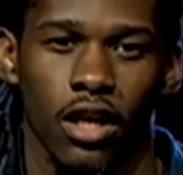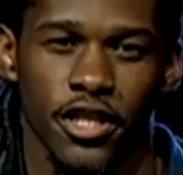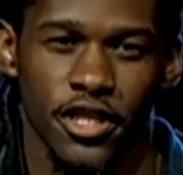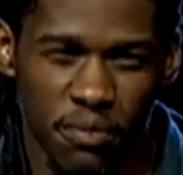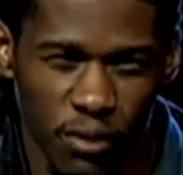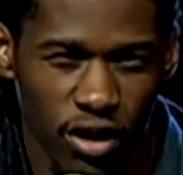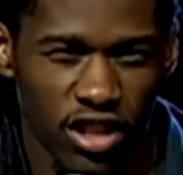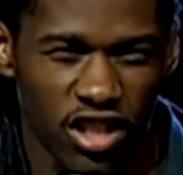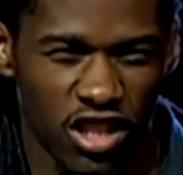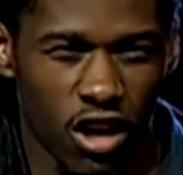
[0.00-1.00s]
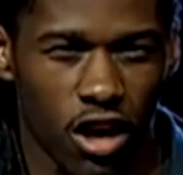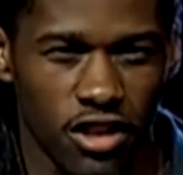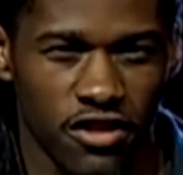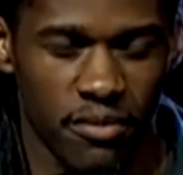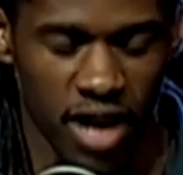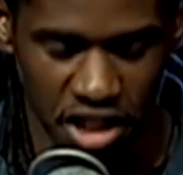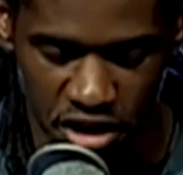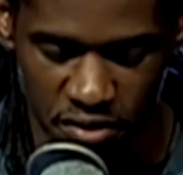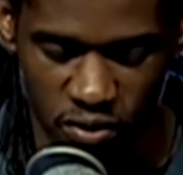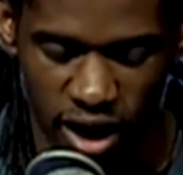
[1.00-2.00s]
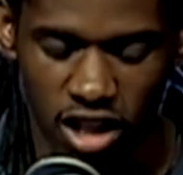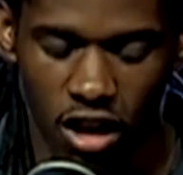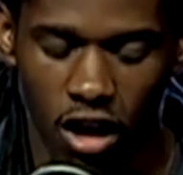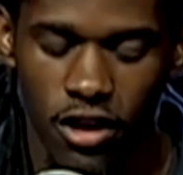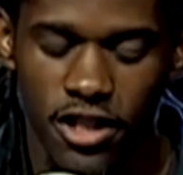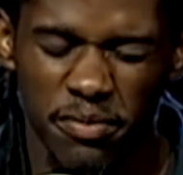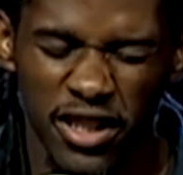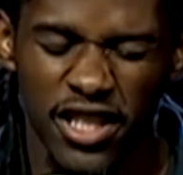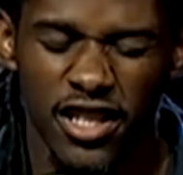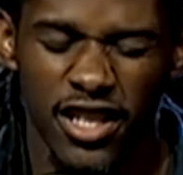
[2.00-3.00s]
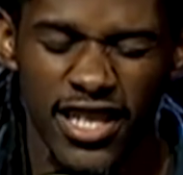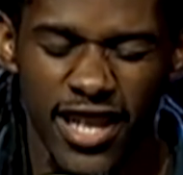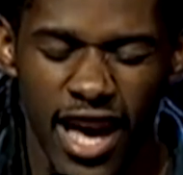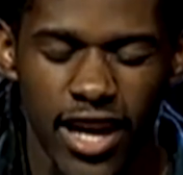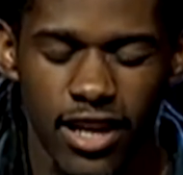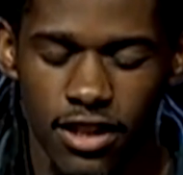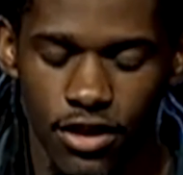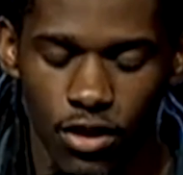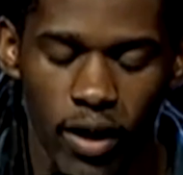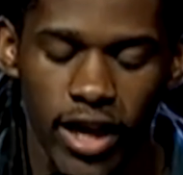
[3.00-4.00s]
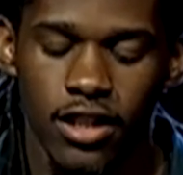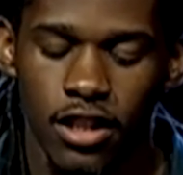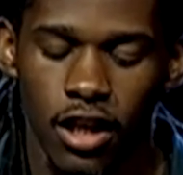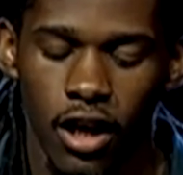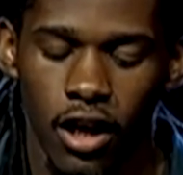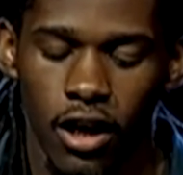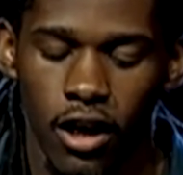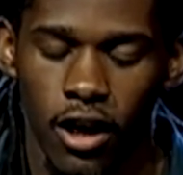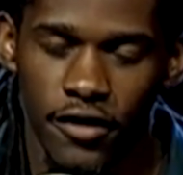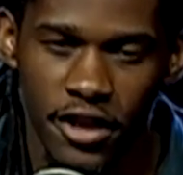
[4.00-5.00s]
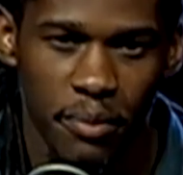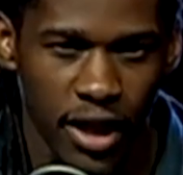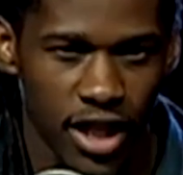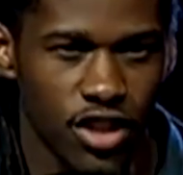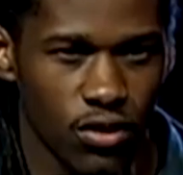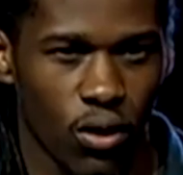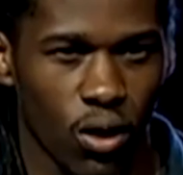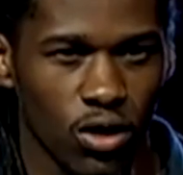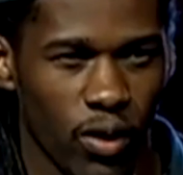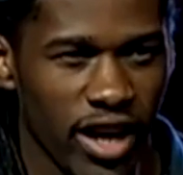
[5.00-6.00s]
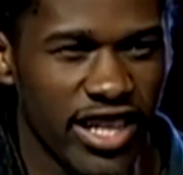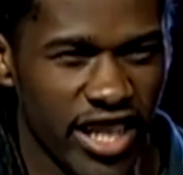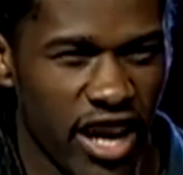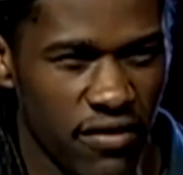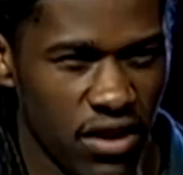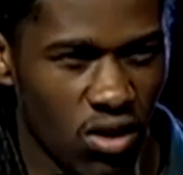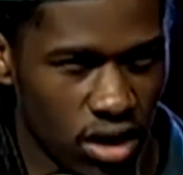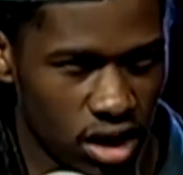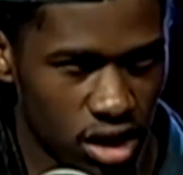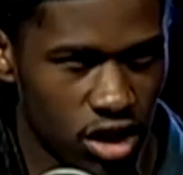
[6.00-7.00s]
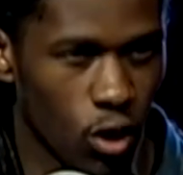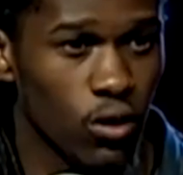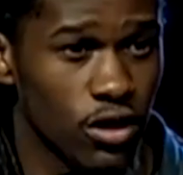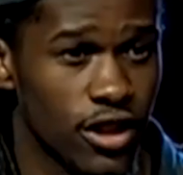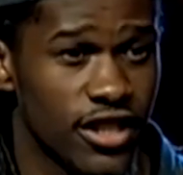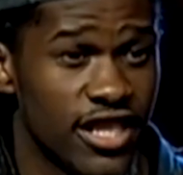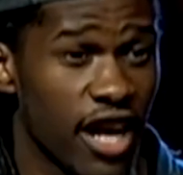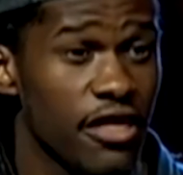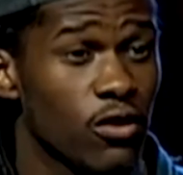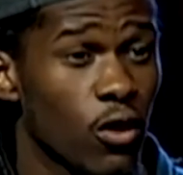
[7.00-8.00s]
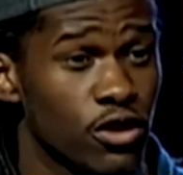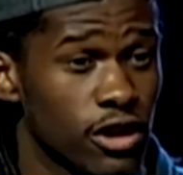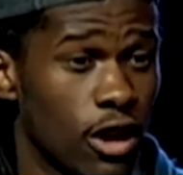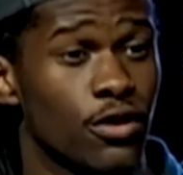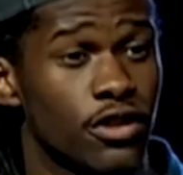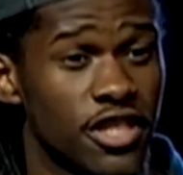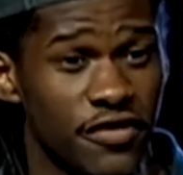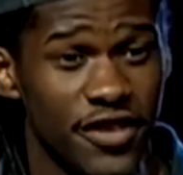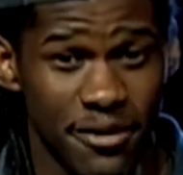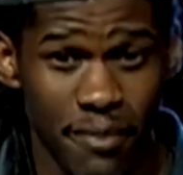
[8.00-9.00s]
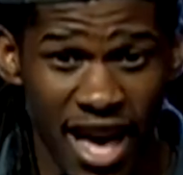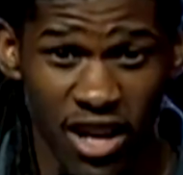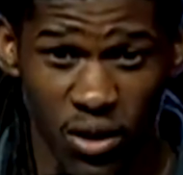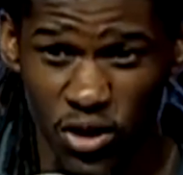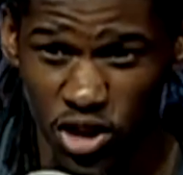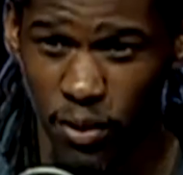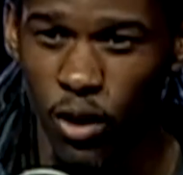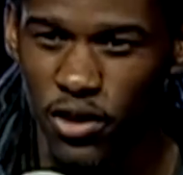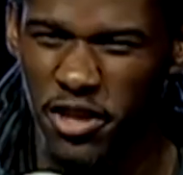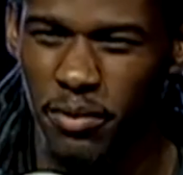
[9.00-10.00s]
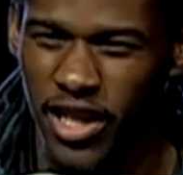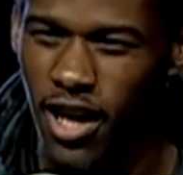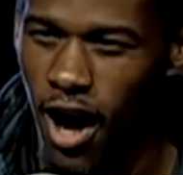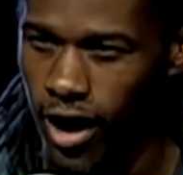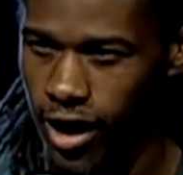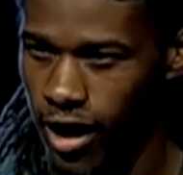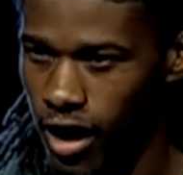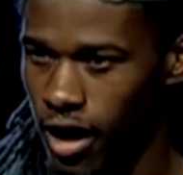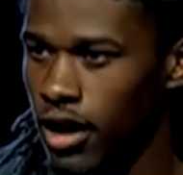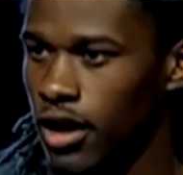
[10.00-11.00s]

As the broken shards of my shipwrecked heart splinter his hands and the weight of an impatient world weighs heavy on his shoulders, death grows closer to this man who's supposed to be our king